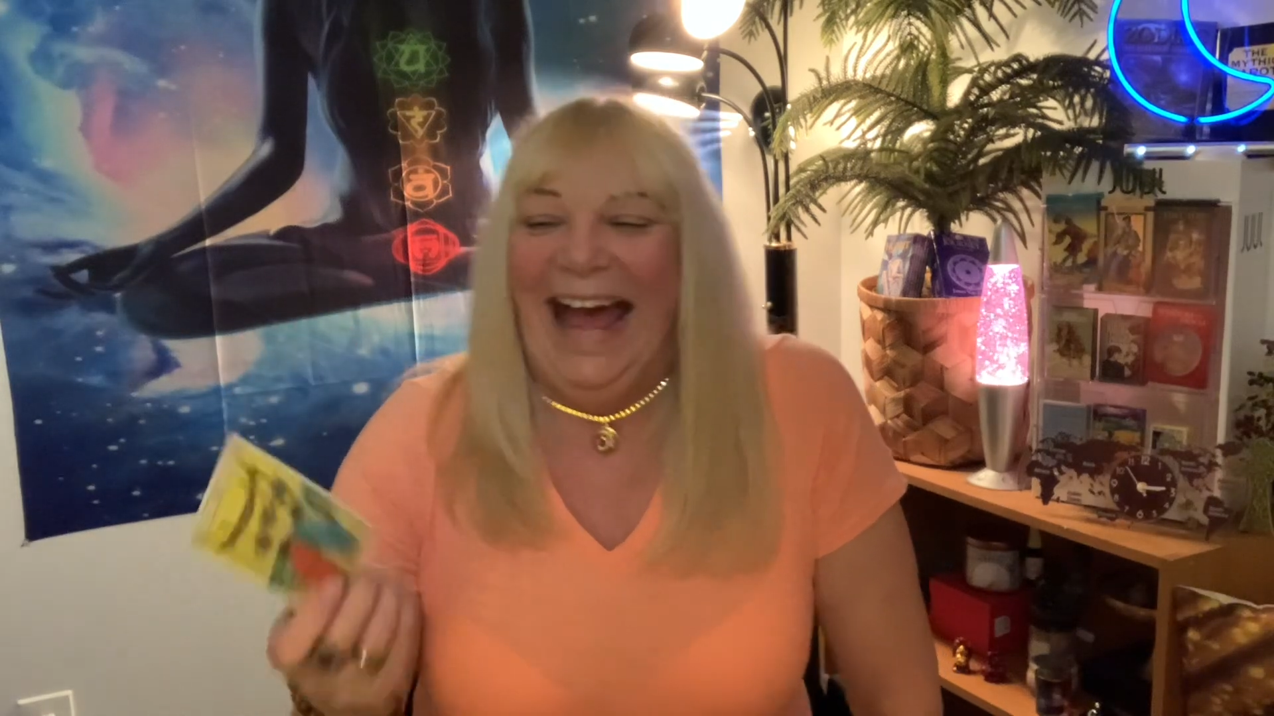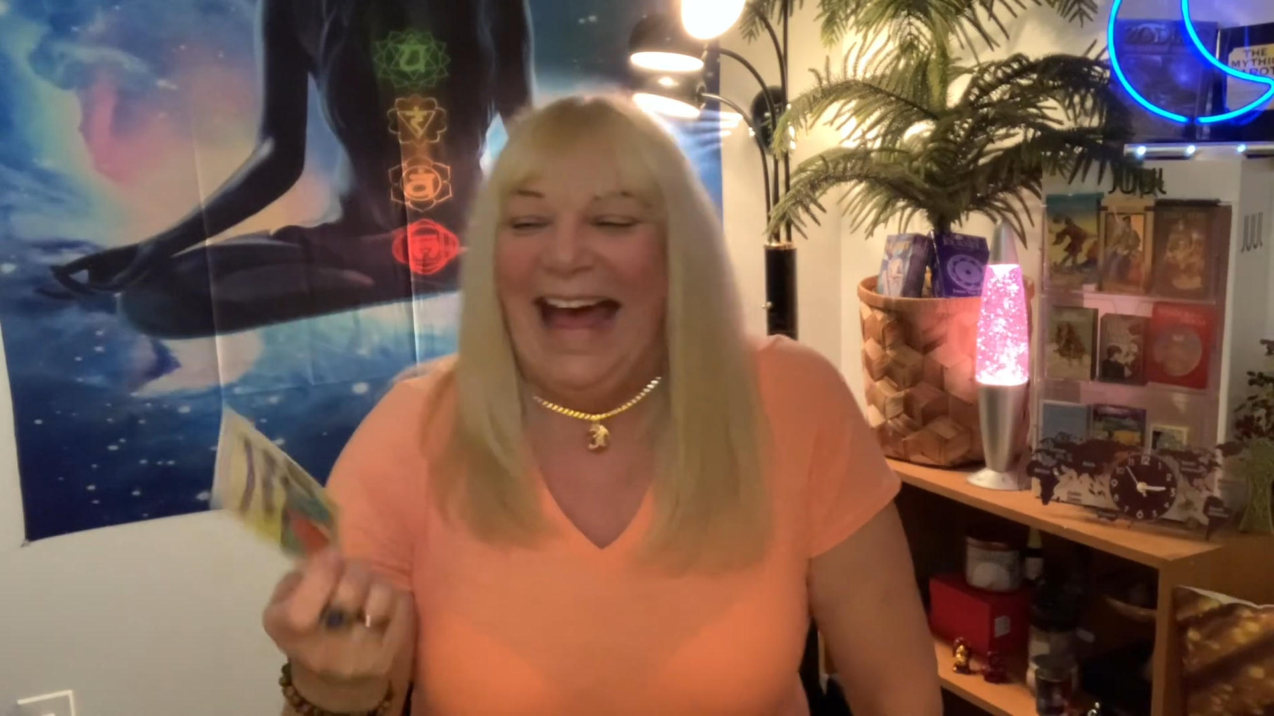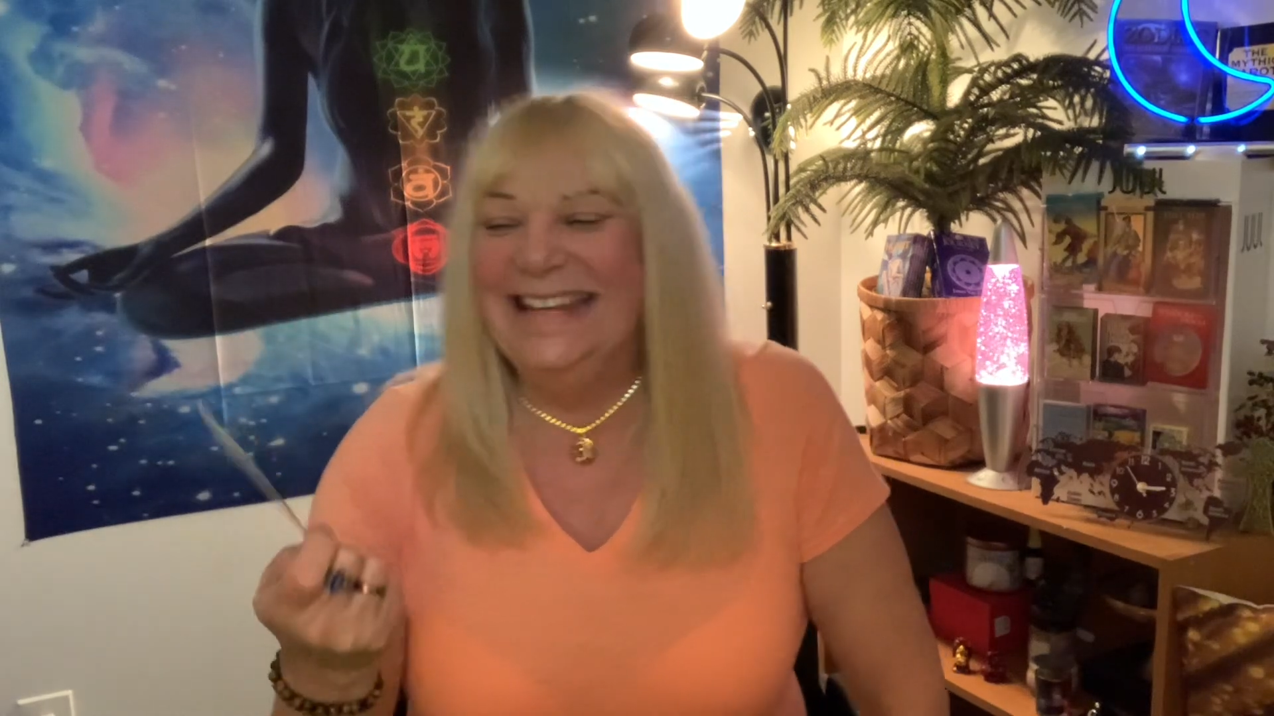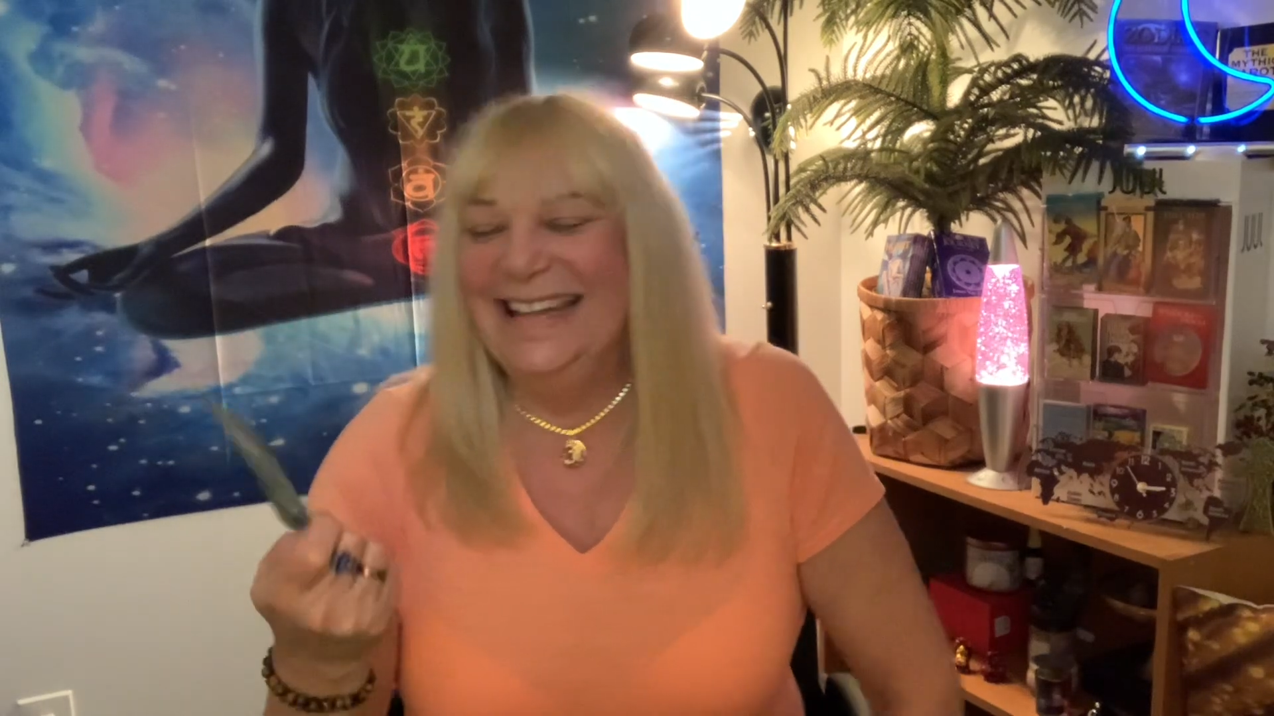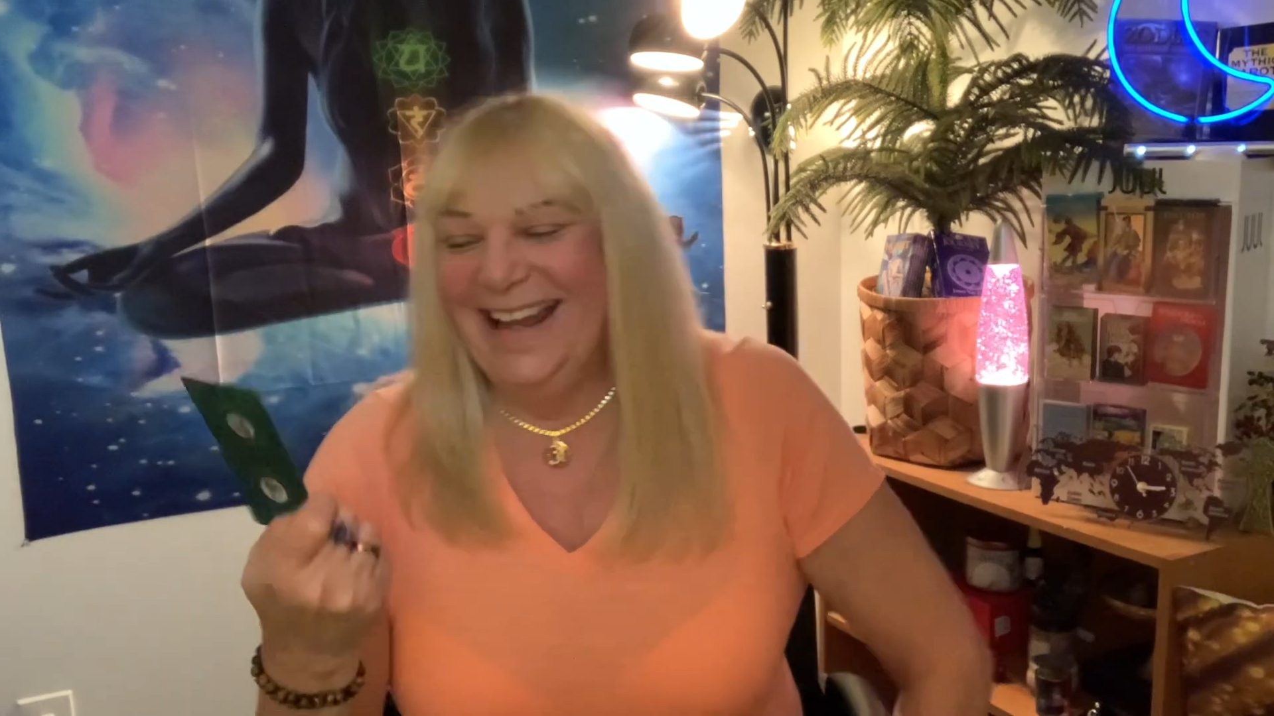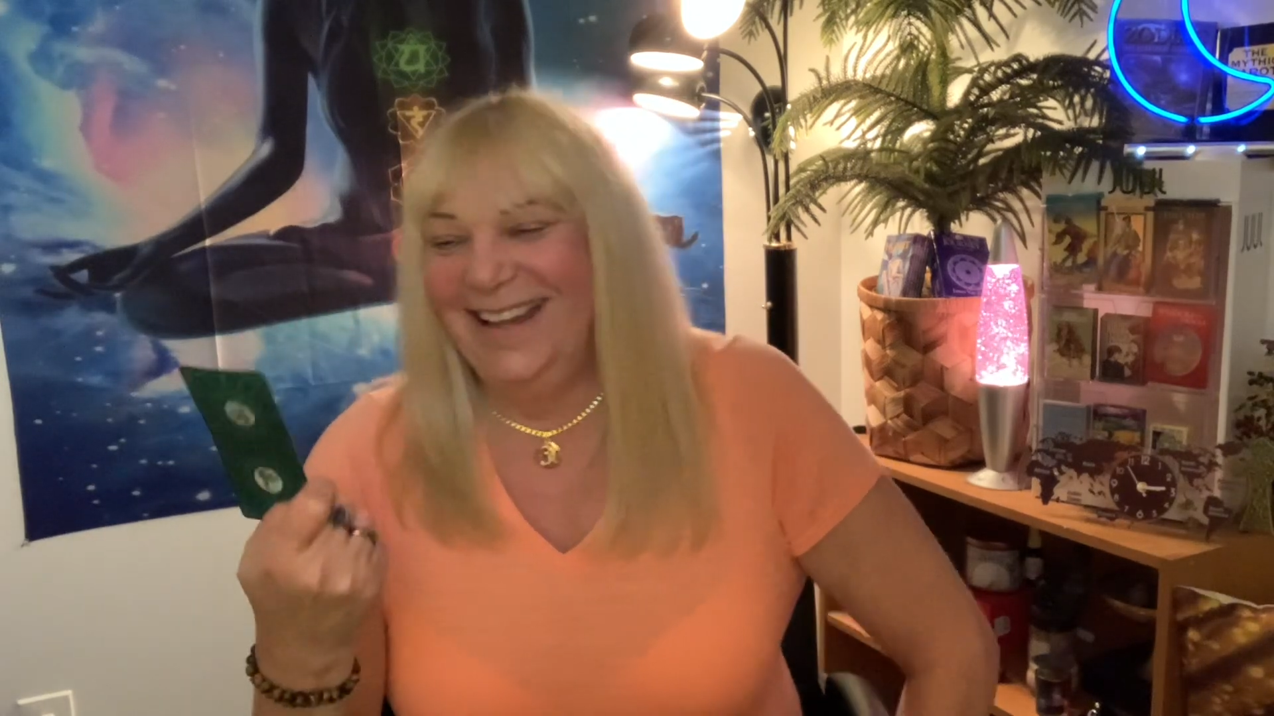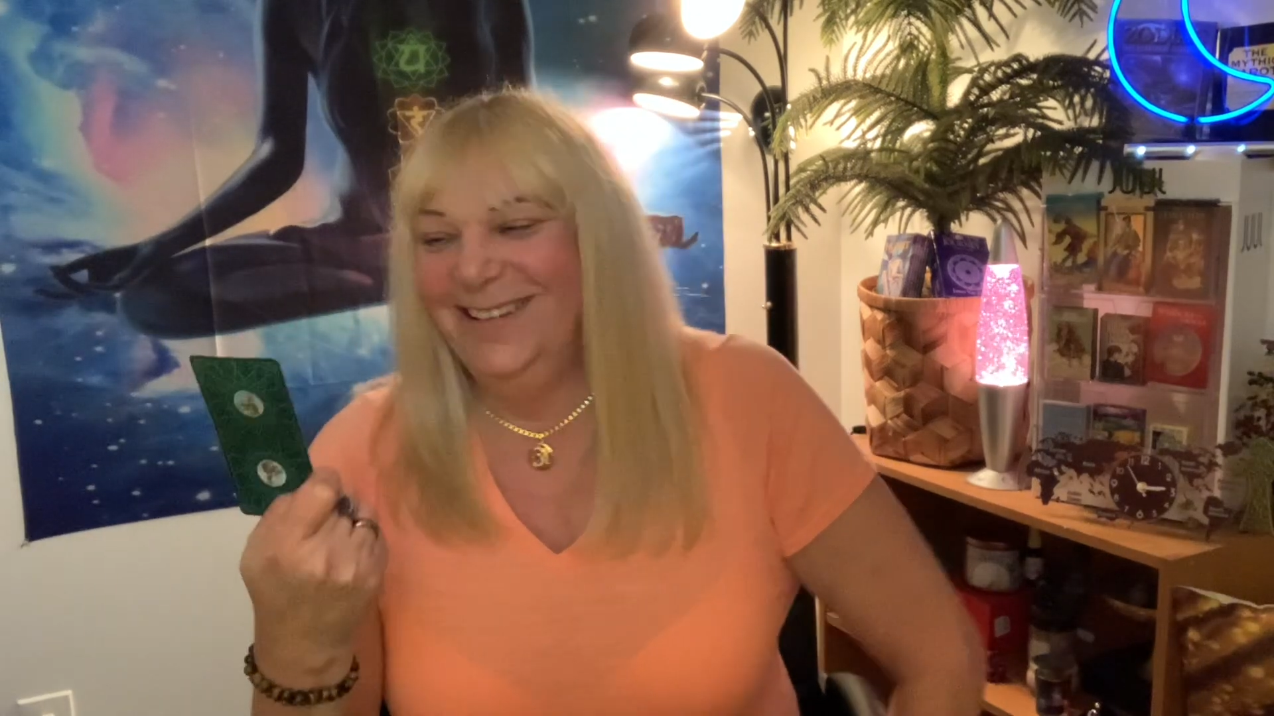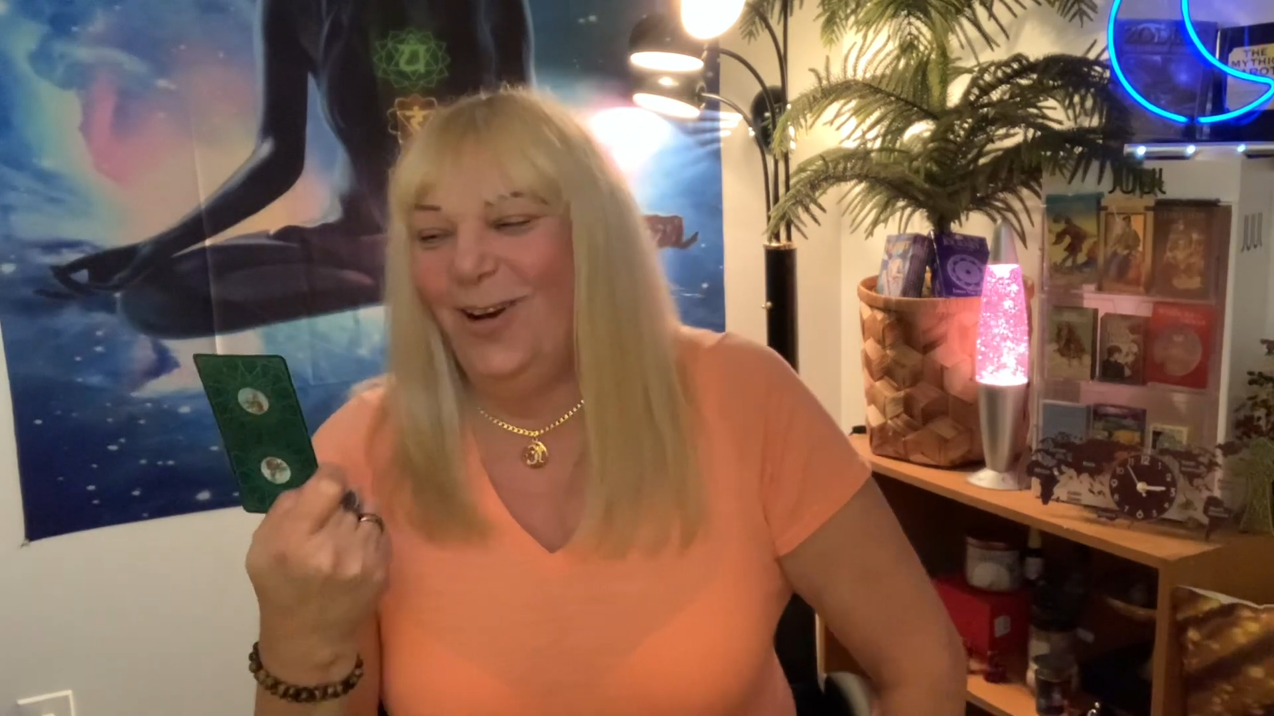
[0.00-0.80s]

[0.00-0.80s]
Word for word: And the next